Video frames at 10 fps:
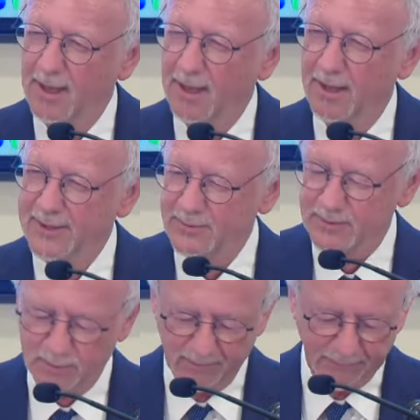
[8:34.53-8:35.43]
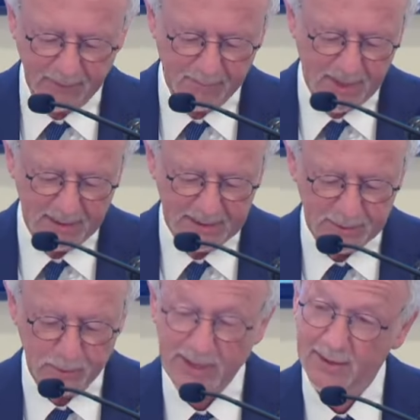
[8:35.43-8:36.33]
And this was referring mainly
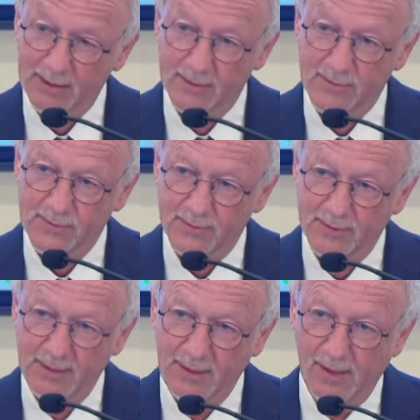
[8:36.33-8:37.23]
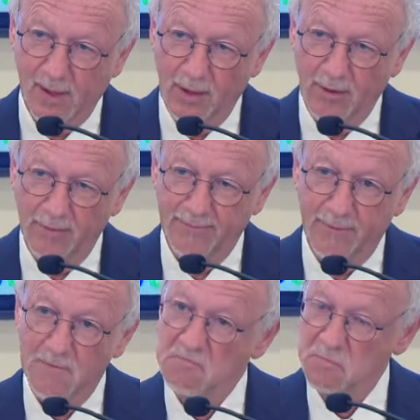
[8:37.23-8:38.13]
to killings of
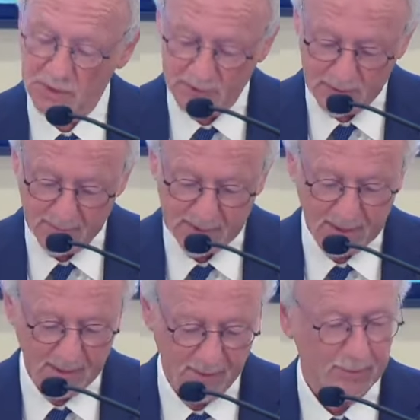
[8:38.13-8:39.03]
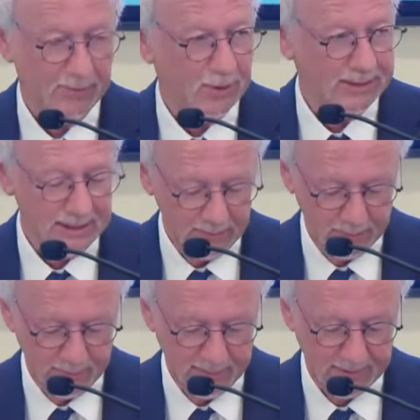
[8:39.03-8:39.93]
Muslims and other
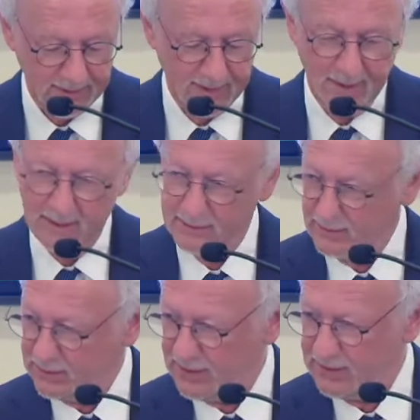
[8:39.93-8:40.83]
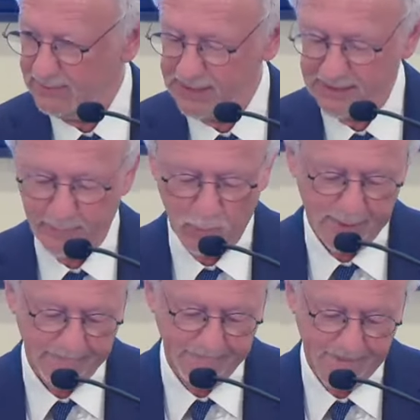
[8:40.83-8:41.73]
non-Hindus, such as in Manipur,
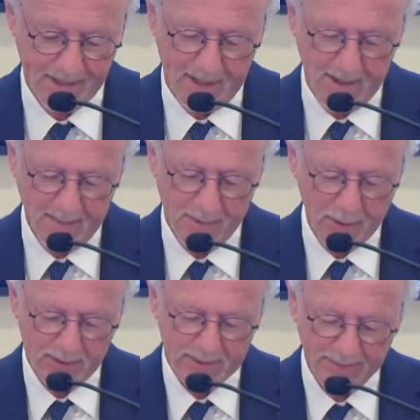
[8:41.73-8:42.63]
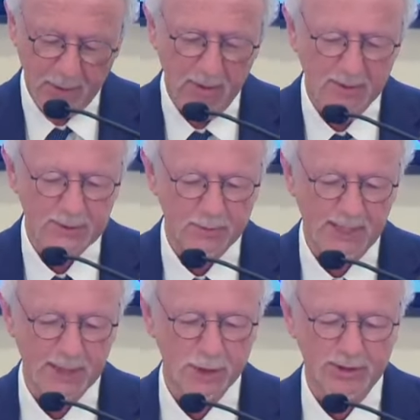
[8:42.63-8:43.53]
because of calls to
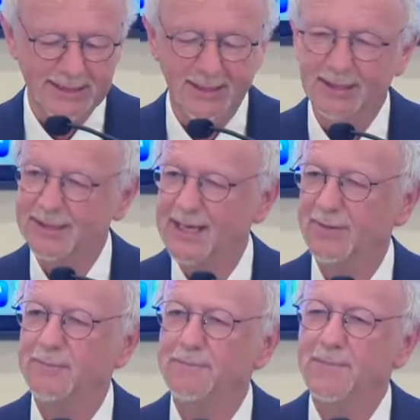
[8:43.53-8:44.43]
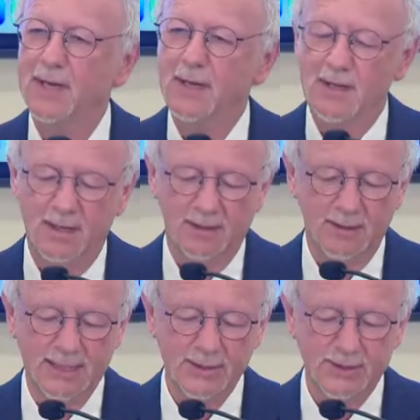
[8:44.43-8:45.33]
actually attack them,
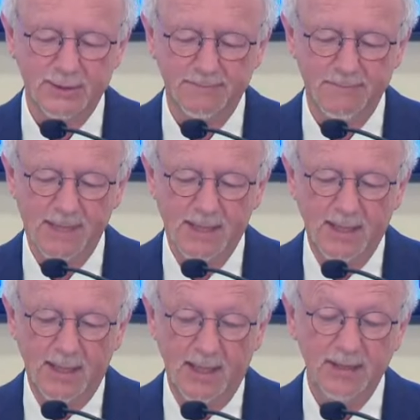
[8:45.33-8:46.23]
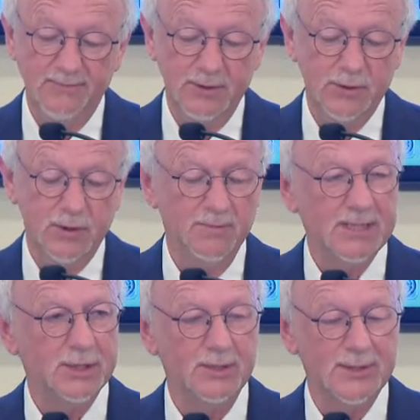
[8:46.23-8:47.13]
lynch them, and even to
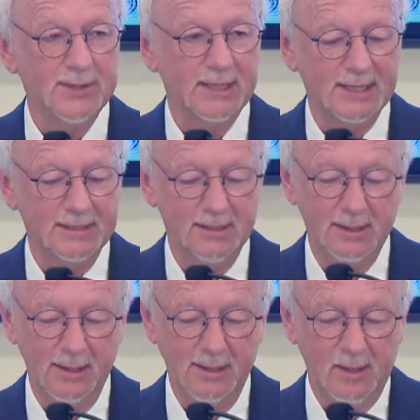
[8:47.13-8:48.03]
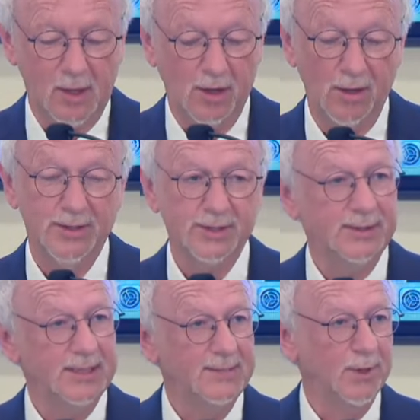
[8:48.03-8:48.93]
commit genocide, all in the
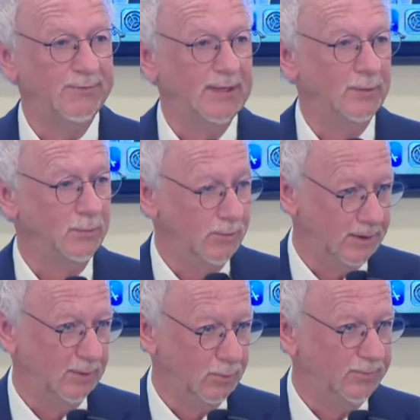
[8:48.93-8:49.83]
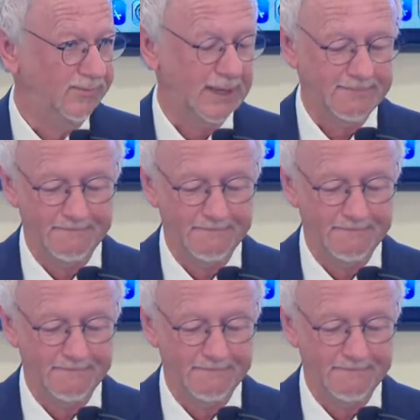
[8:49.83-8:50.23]
name of Hindutva.